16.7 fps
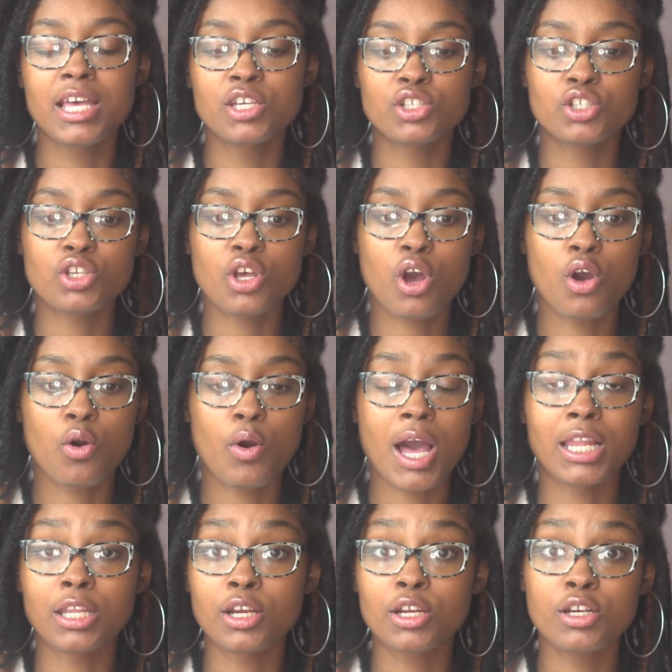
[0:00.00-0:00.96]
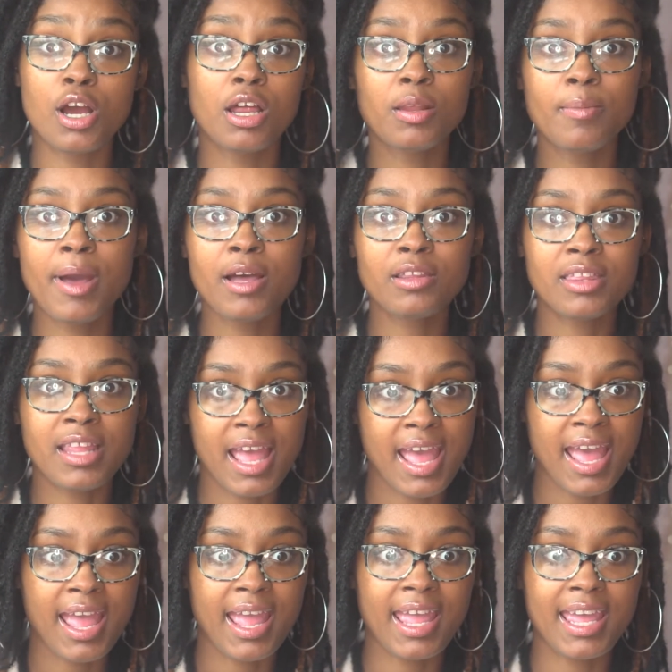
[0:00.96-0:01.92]
So I learned all about
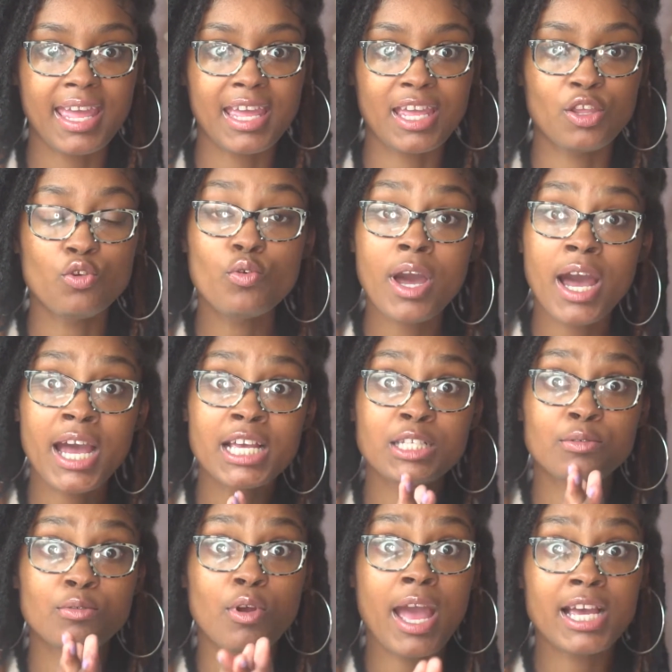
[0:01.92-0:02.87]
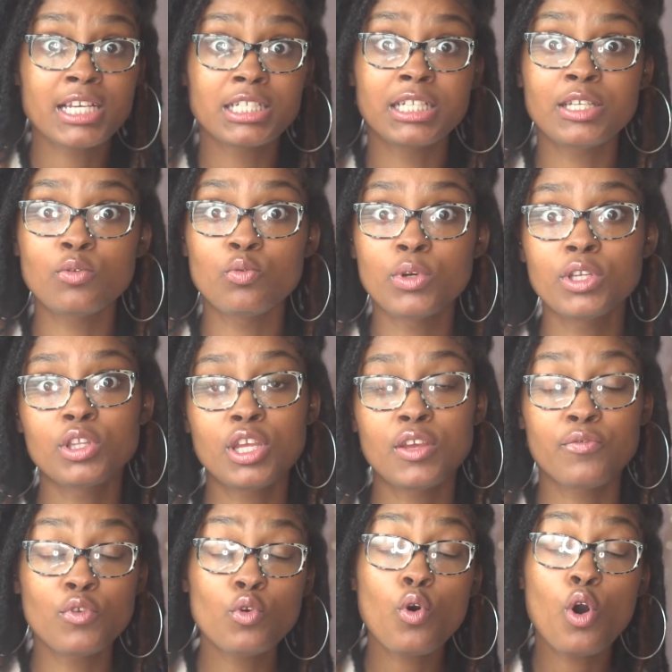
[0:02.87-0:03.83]
that, and you guys actually went,
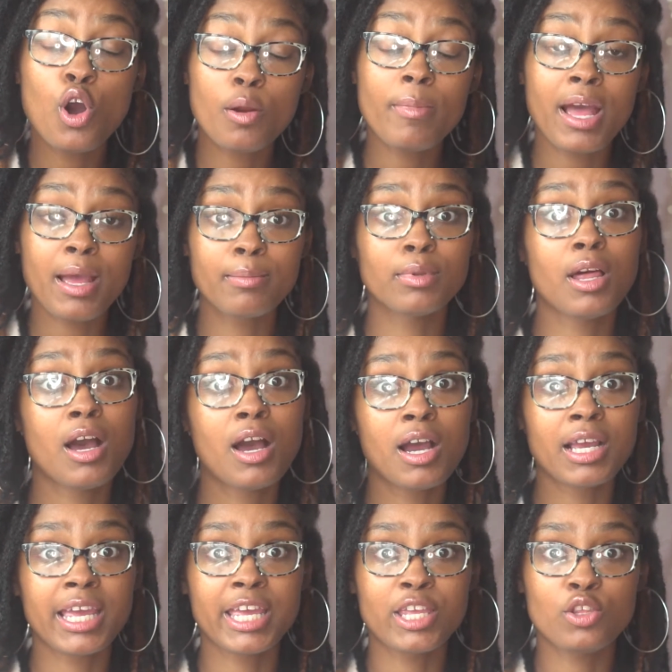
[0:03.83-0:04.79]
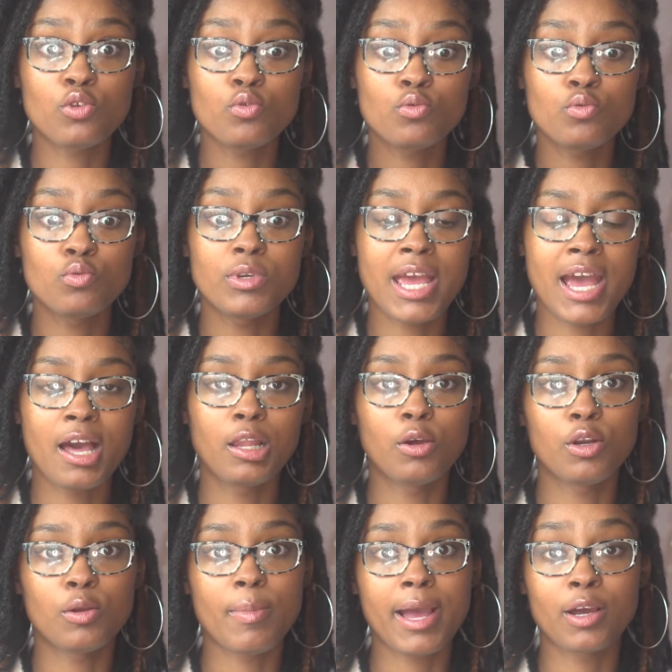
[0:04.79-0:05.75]
if you on my blog and you
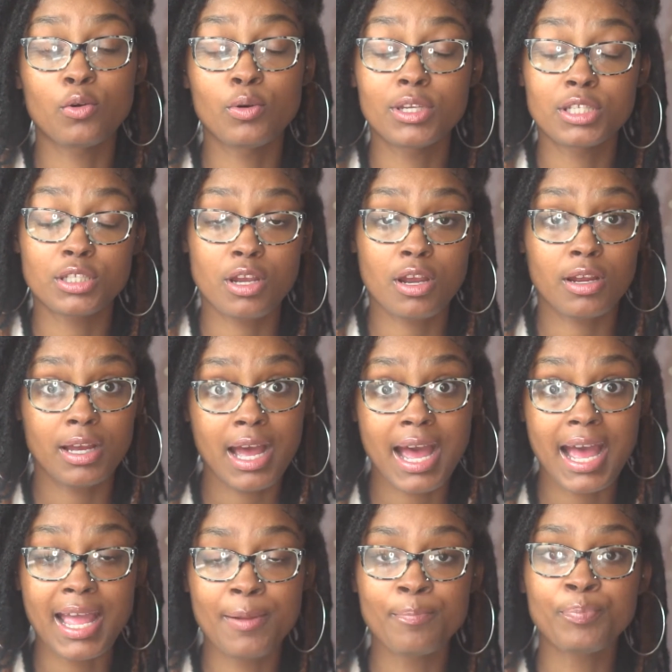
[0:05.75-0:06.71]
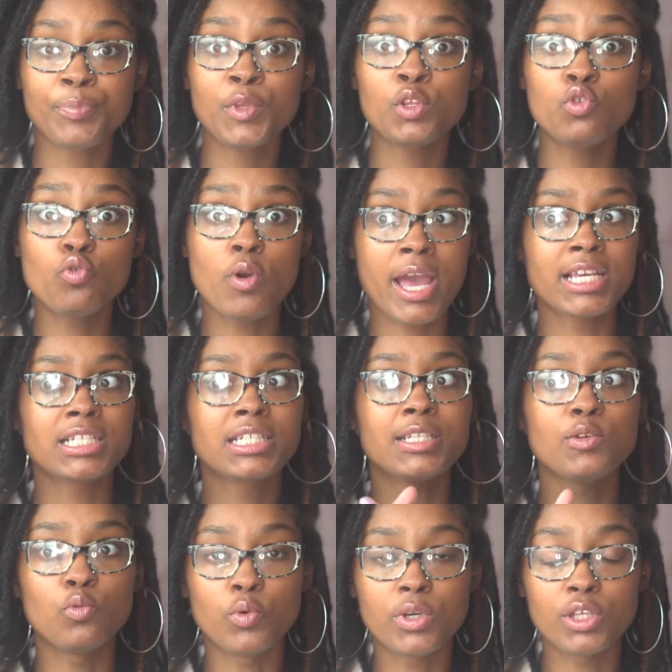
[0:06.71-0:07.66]
downloaded my quick start guide, you
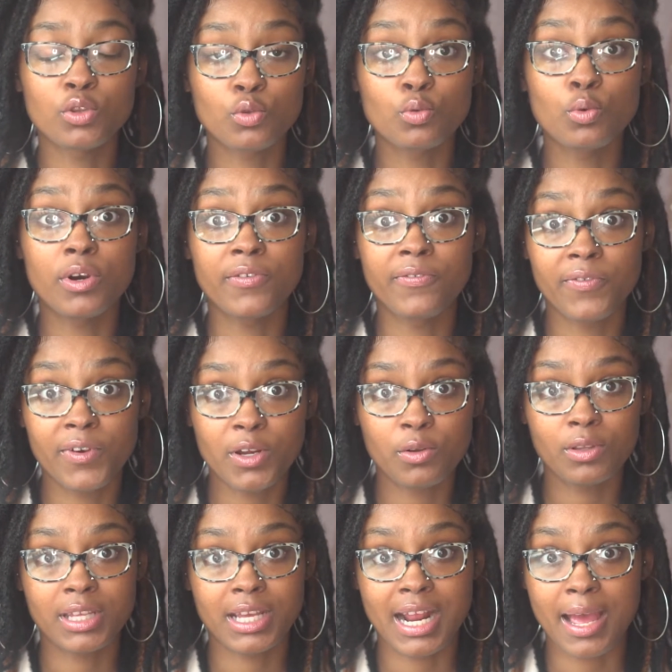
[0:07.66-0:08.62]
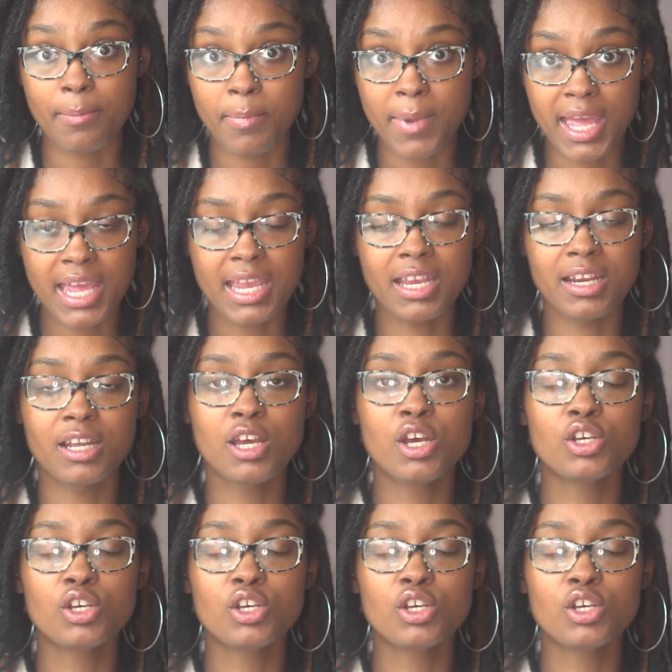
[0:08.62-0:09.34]
actually went through a funnel that I made.